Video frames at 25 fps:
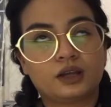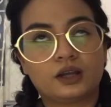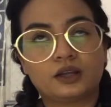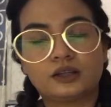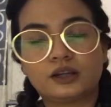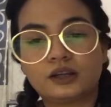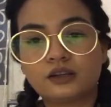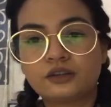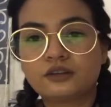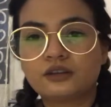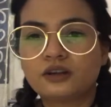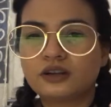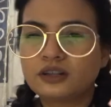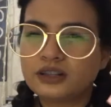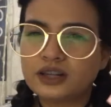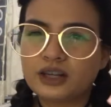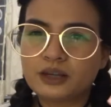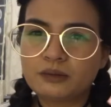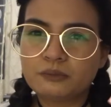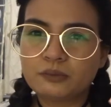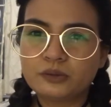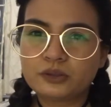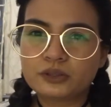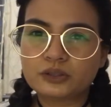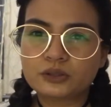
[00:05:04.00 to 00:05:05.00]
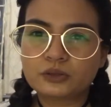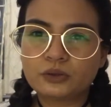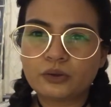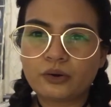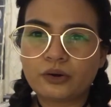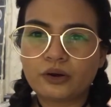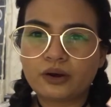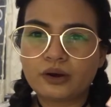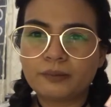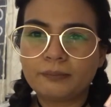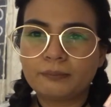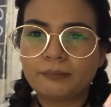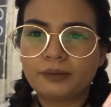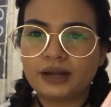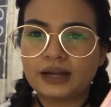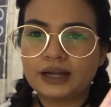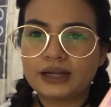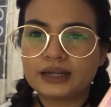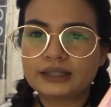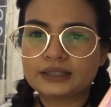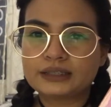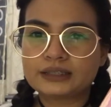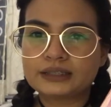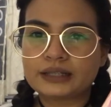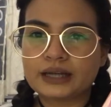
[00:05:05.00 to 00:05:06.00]
another online bookstore,
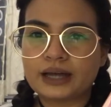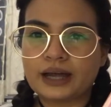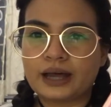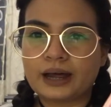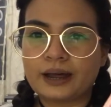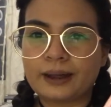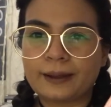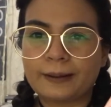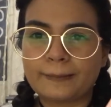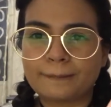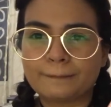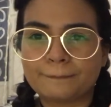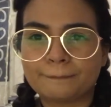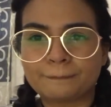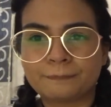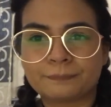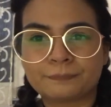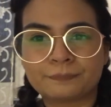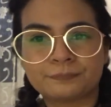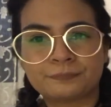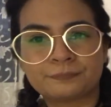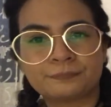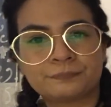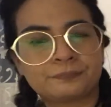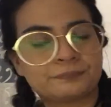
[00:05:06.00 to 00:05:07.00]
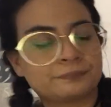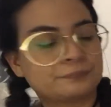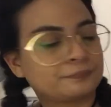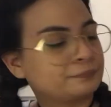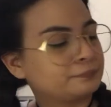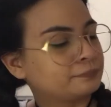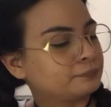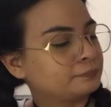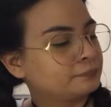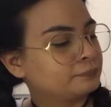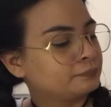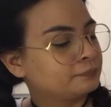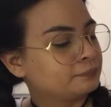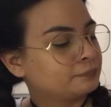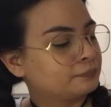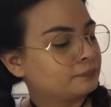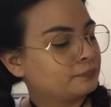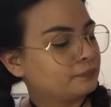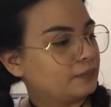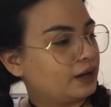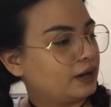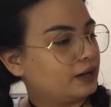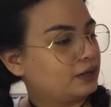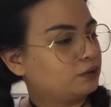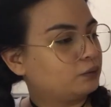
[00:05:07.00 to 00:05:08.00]
but I
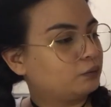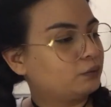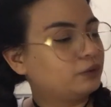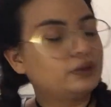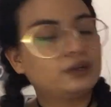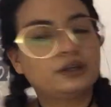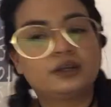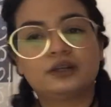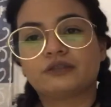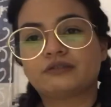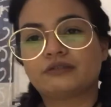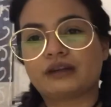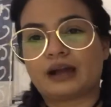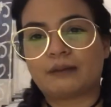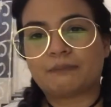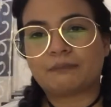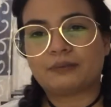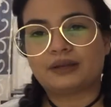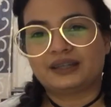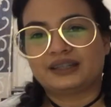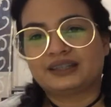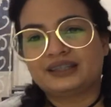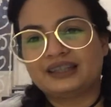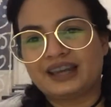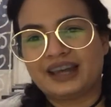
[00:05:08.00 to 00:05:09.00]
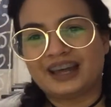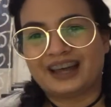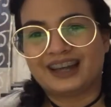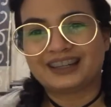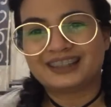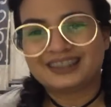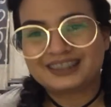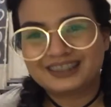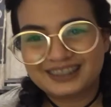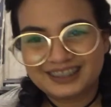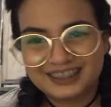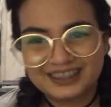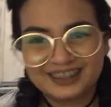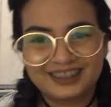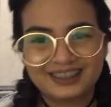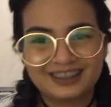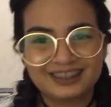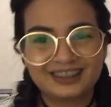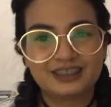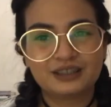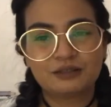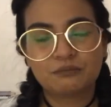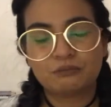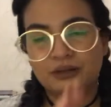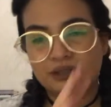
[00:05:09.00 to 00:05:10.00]
don't want to unwrap it yet.
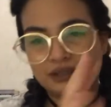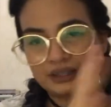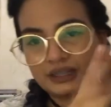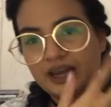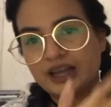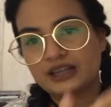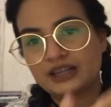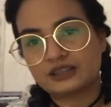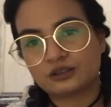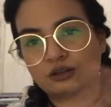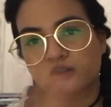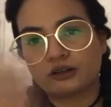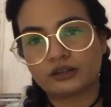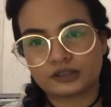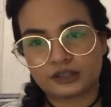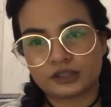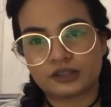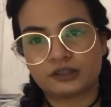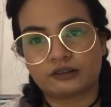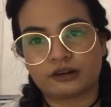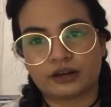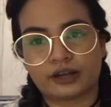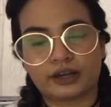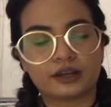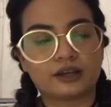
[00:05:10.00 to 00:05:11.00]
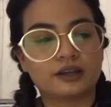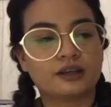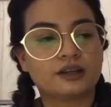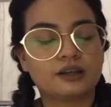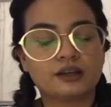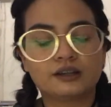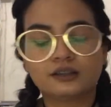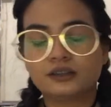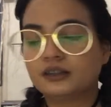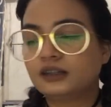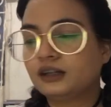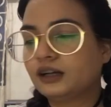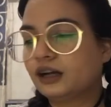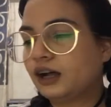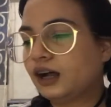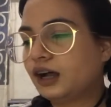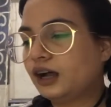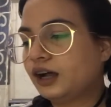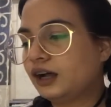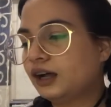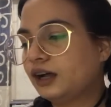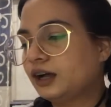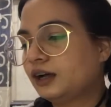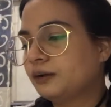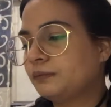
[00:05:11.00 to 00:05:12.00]
But yeah, it's Oryx and Crake.
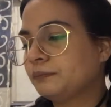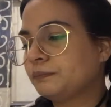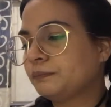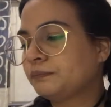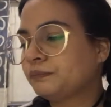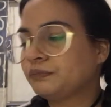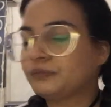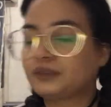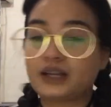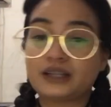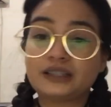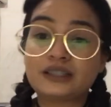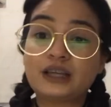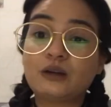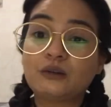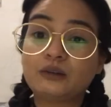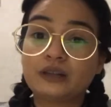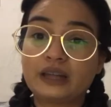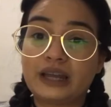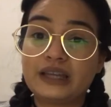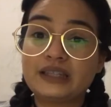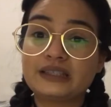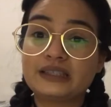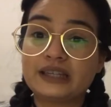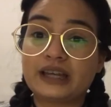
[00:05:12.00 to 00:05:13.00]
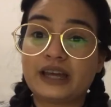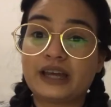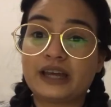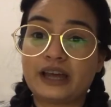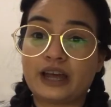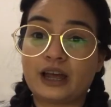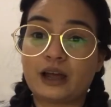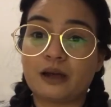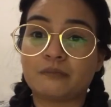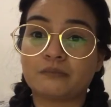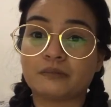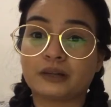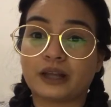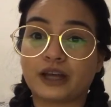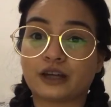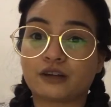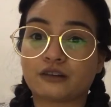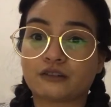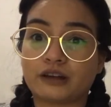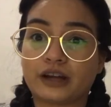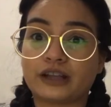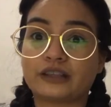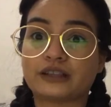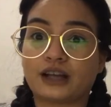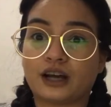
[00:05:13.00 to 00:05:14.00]
That's how lazy I am, like,
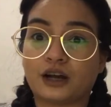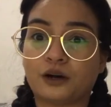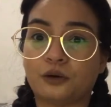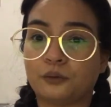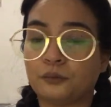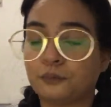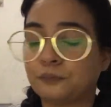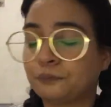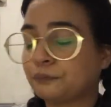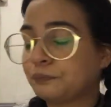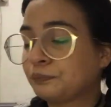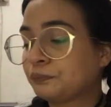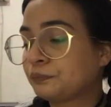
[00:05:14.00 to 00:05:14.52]
right now.